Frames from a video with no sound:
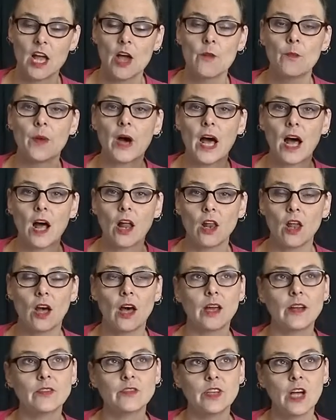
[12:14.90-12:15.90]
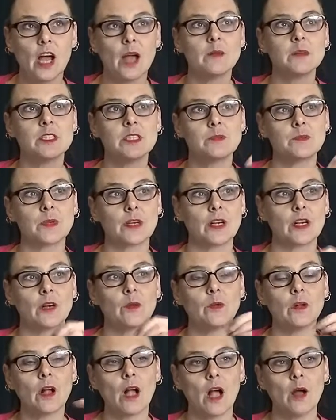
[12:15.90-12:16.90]
But a lot of times spirit
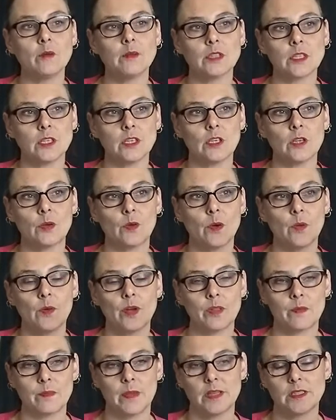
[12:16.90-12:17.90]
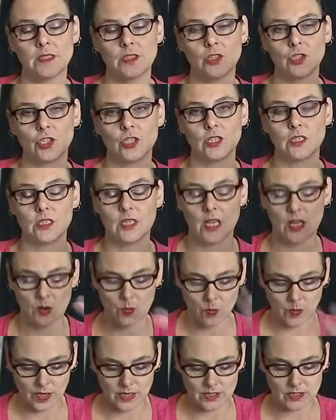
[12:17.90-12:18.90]
will come to you with messages
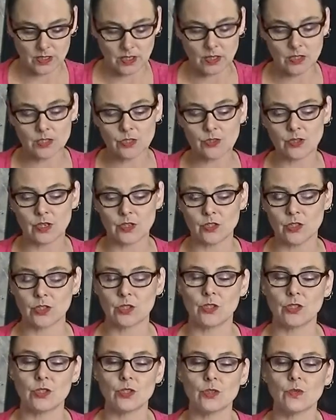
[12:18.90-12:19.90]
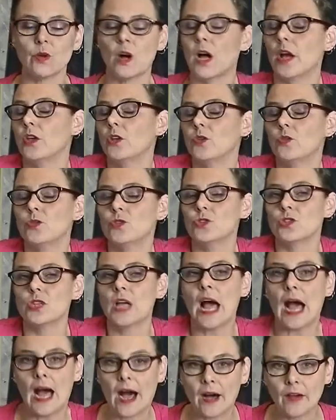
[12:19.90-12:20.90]
in ways that are strange and unusual. And you just
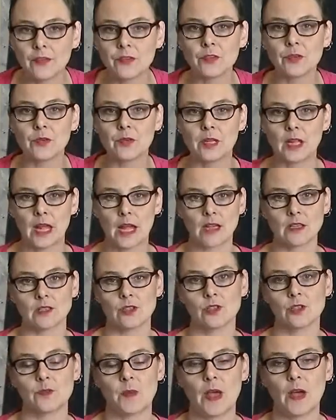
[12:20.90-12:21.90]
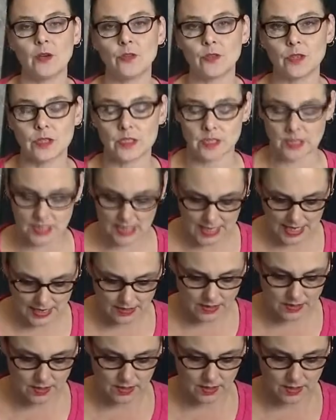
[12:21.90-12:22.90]
have to relax those boundaries to
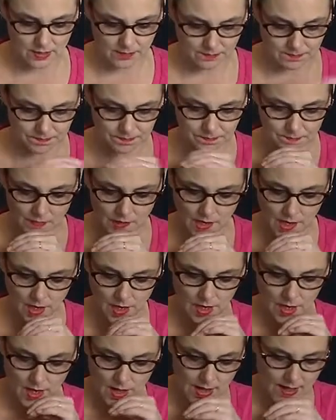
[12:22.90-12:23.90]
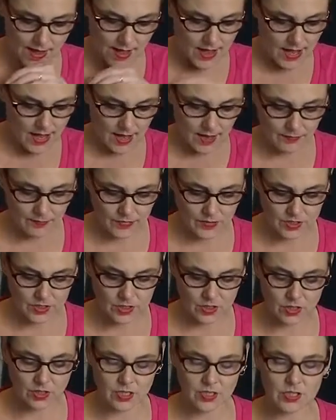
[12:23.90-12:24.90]
get to them.
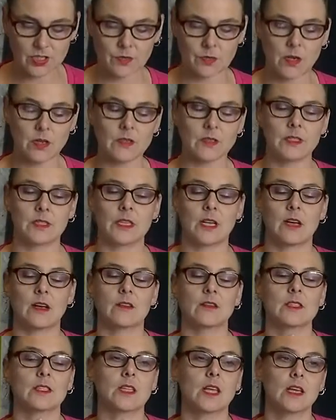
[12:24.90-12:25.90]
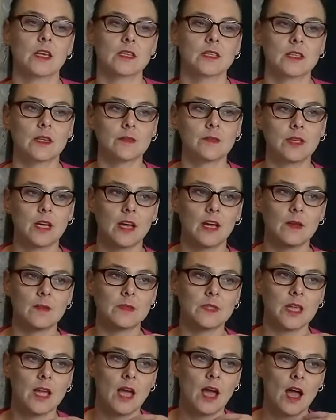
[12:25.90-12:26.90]
So there's throat sounds. Like
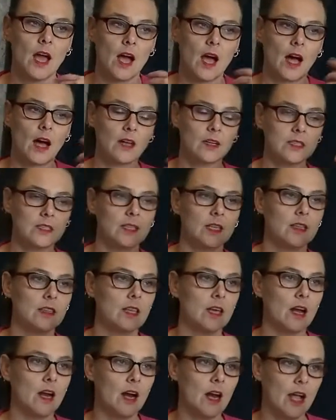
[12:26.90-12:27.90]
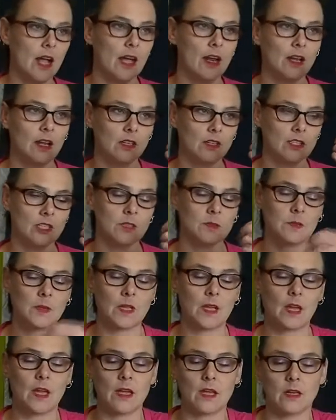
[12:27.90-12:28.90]
sometimes I'll sit there and I'll just
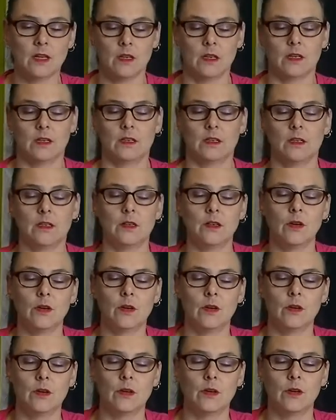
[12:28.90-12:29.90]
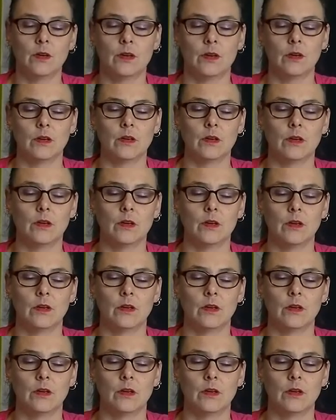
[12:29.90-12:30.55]
be like, oh.